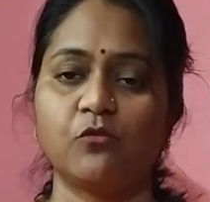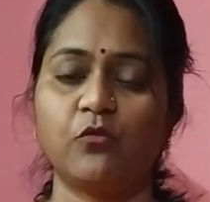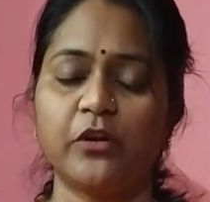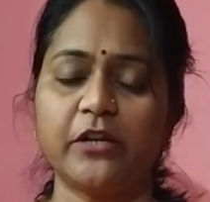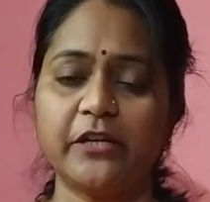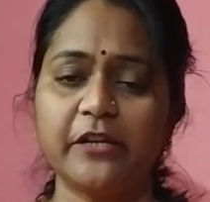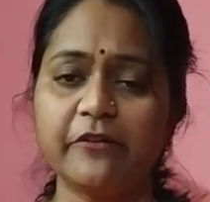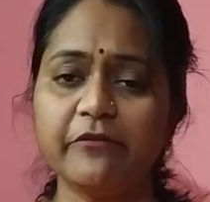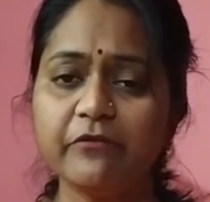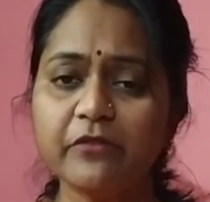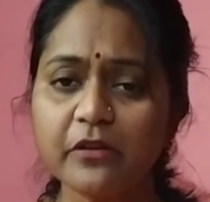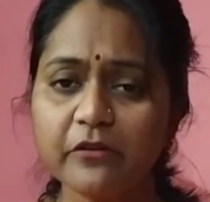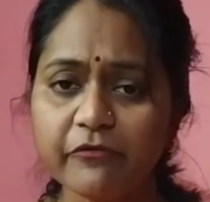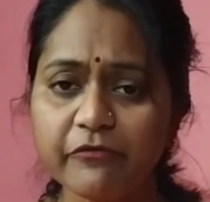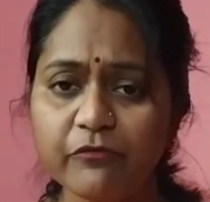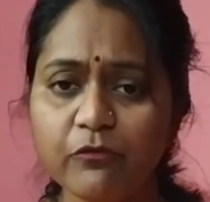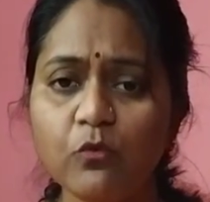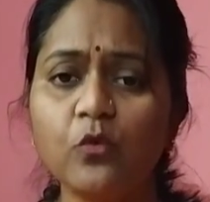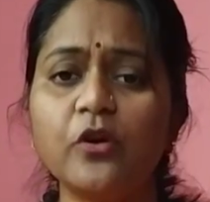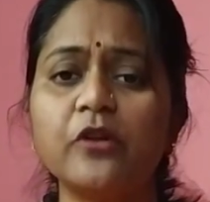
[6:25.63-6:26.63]
Whatever
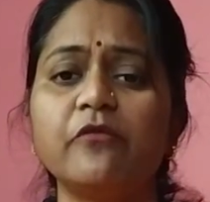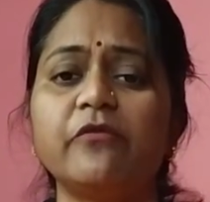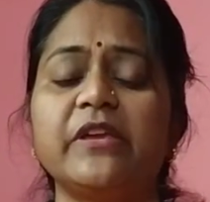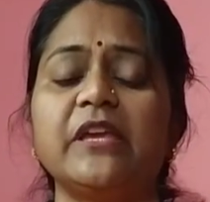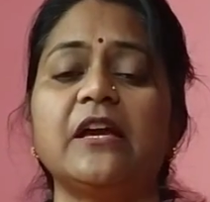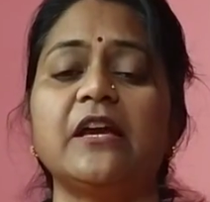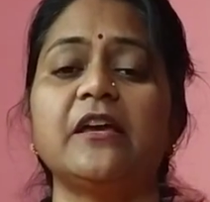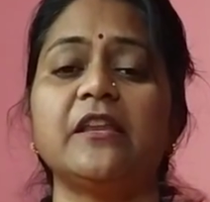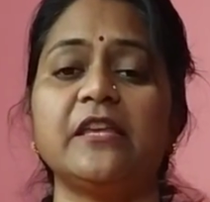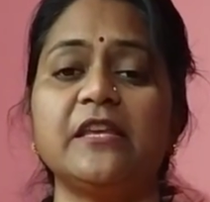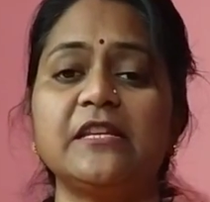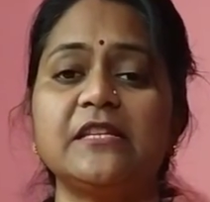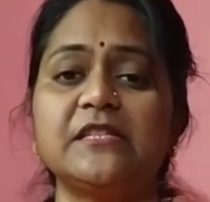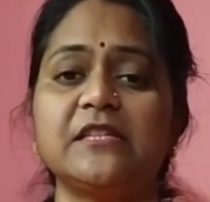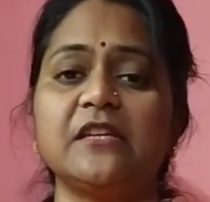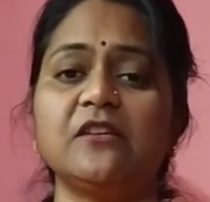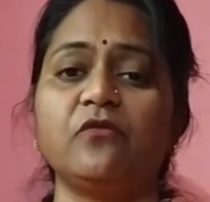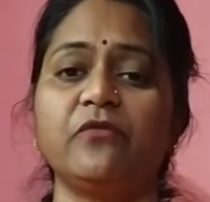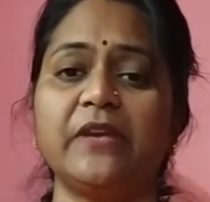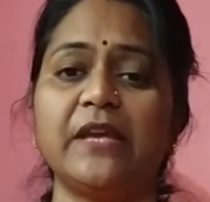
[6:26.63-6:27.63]
food we are
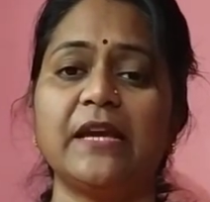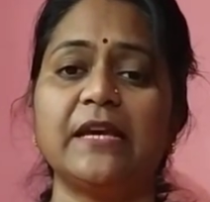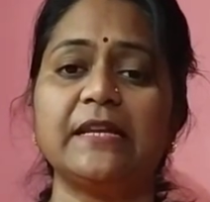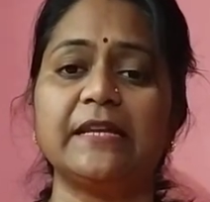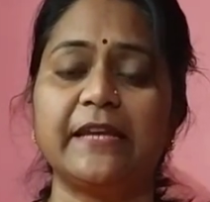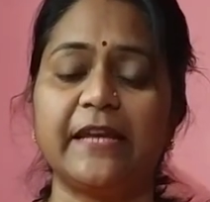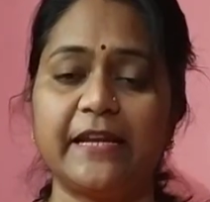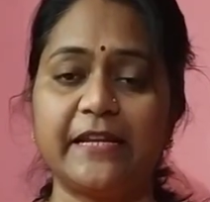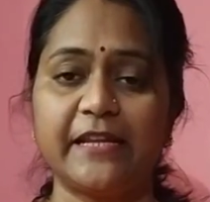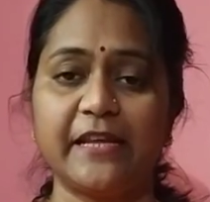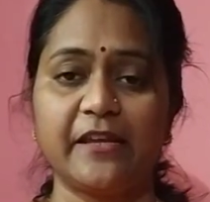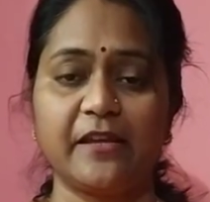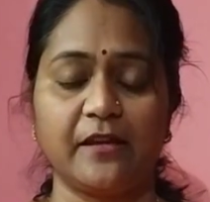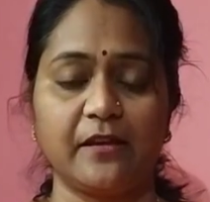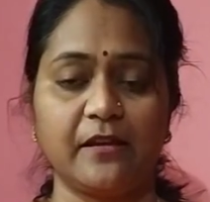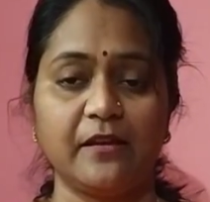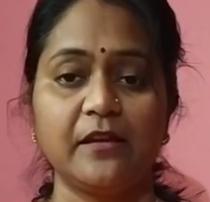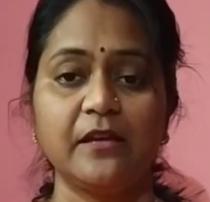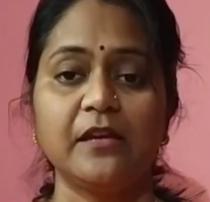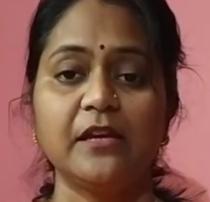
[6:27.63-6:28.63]
eating, we are
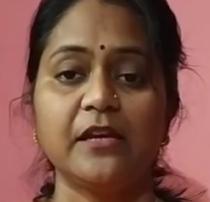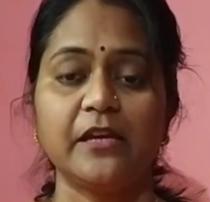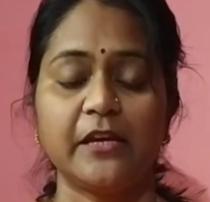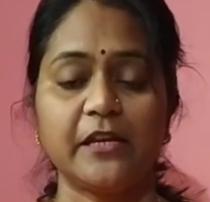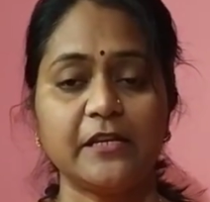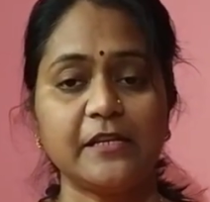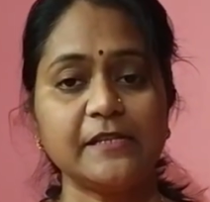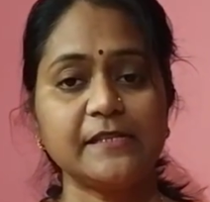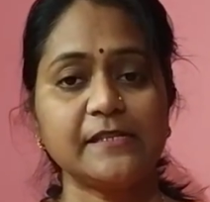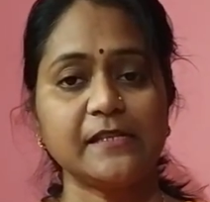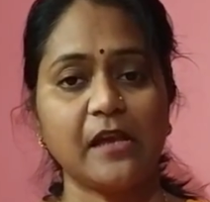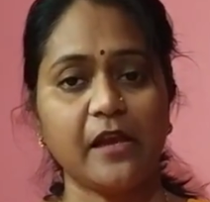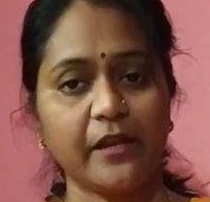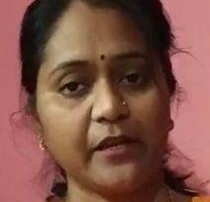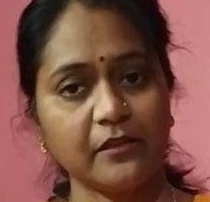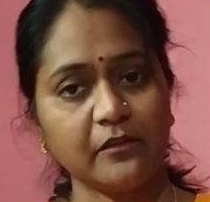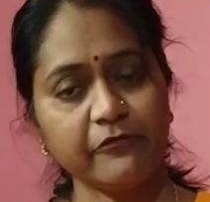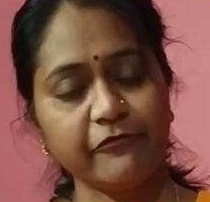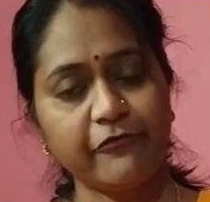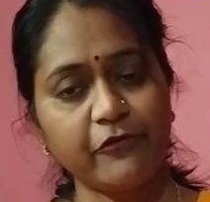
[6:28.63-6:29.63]
getting. It is
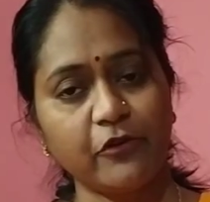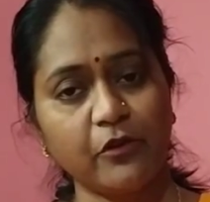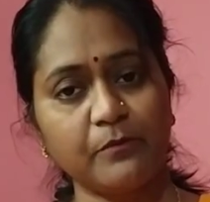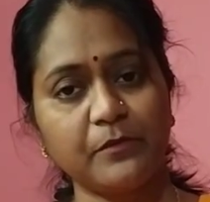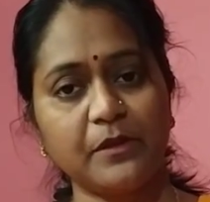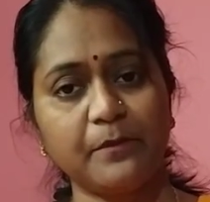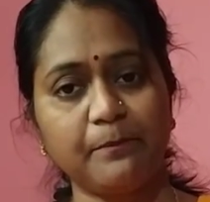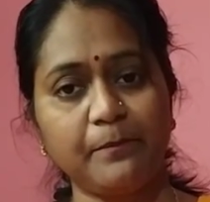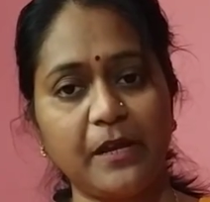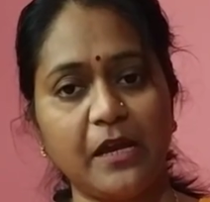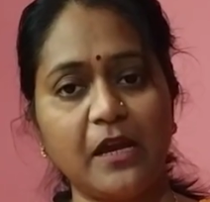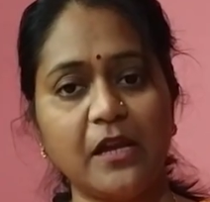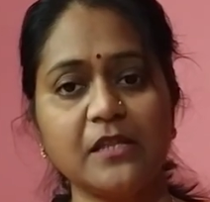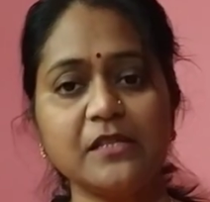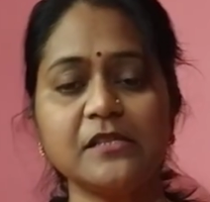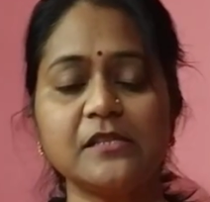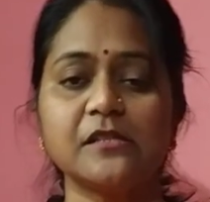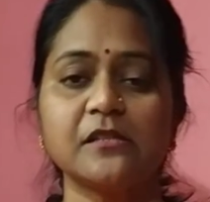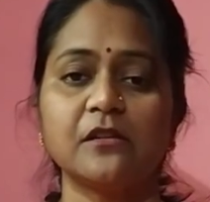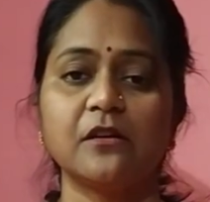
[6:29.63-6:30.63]
either from the
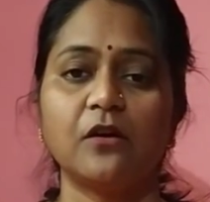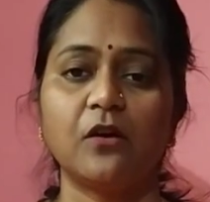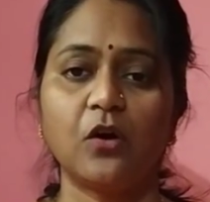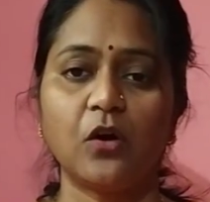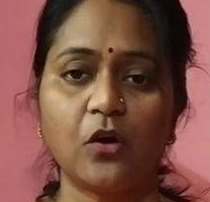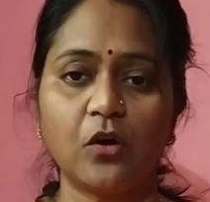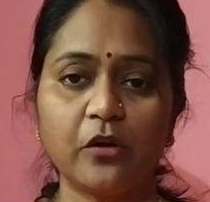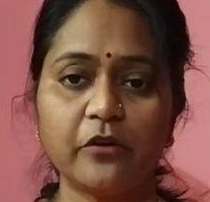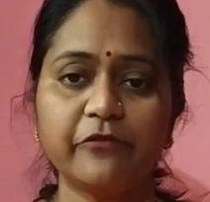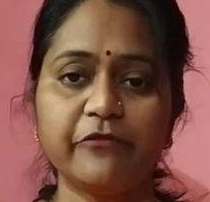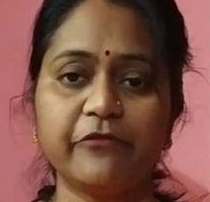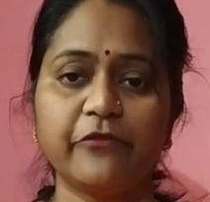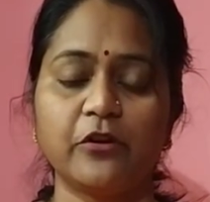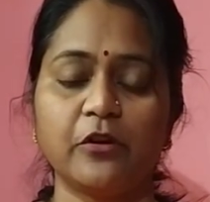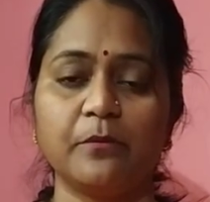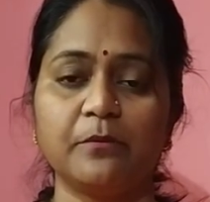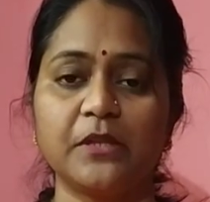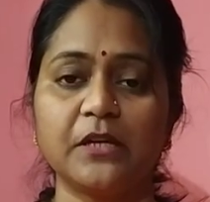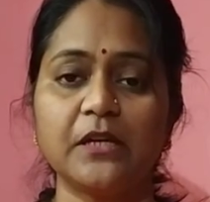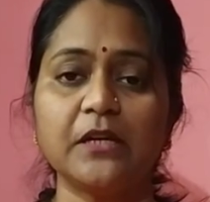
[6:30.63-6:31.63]
plants or
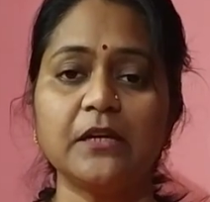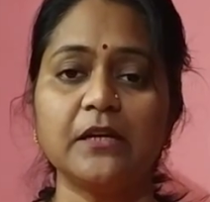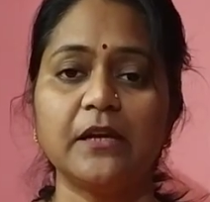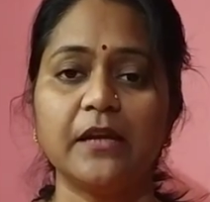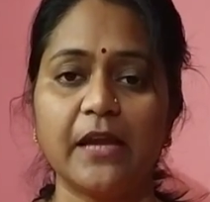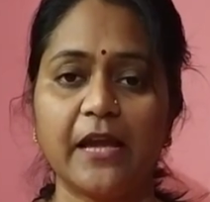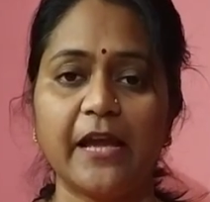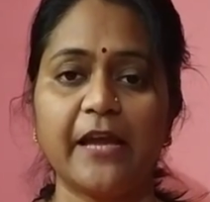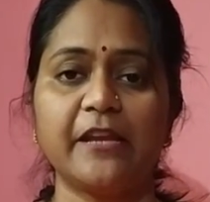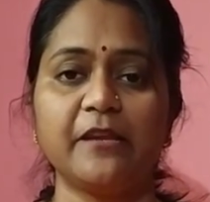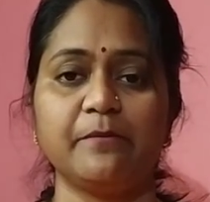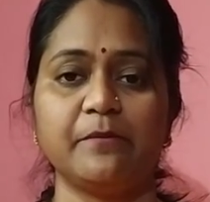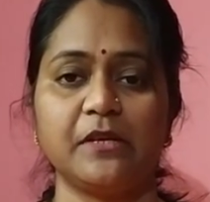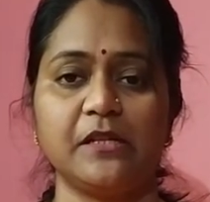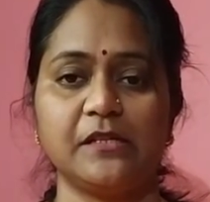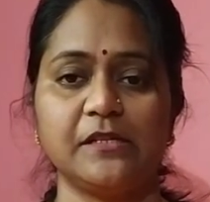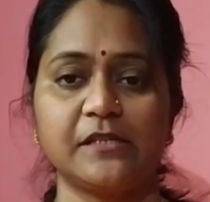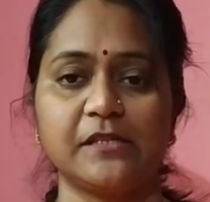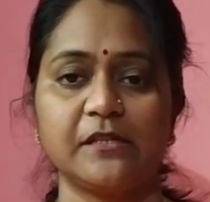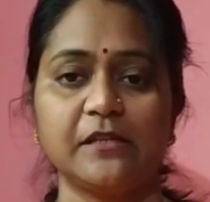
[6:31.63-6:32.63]
from the
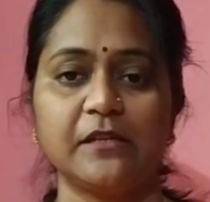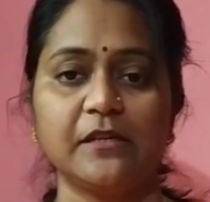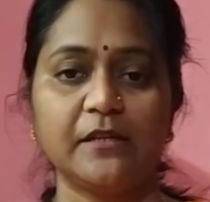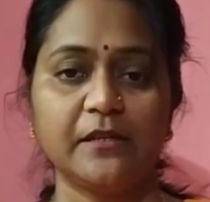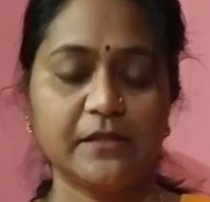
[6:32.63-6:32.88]
animals.